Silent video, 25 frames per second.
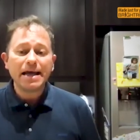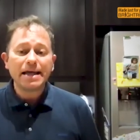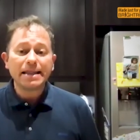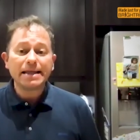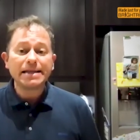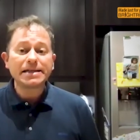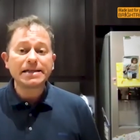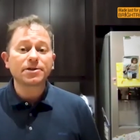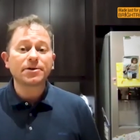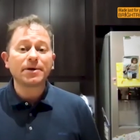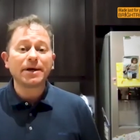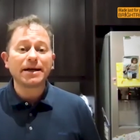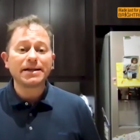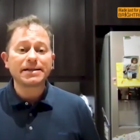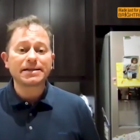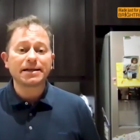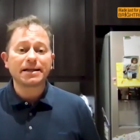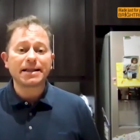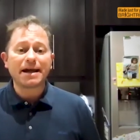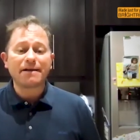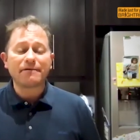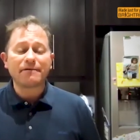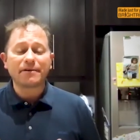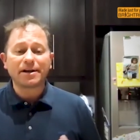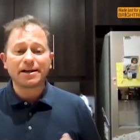These are great
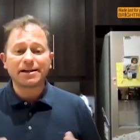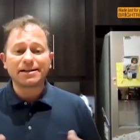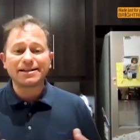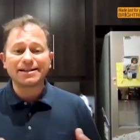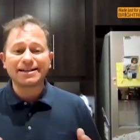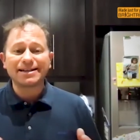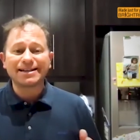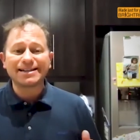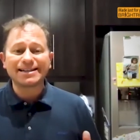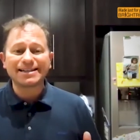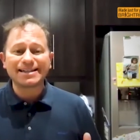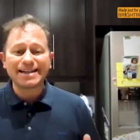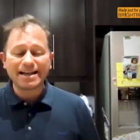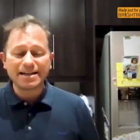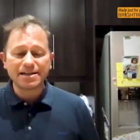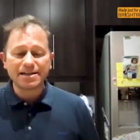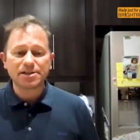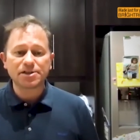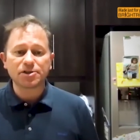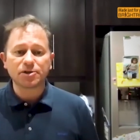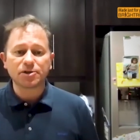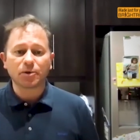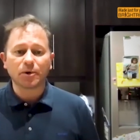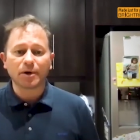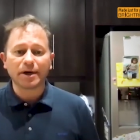South African success
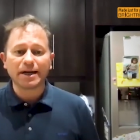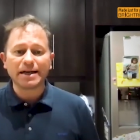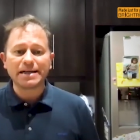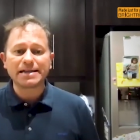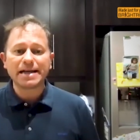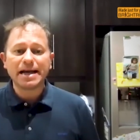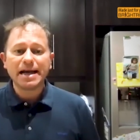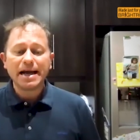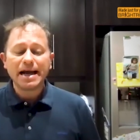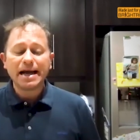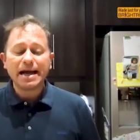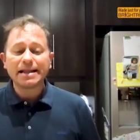stories,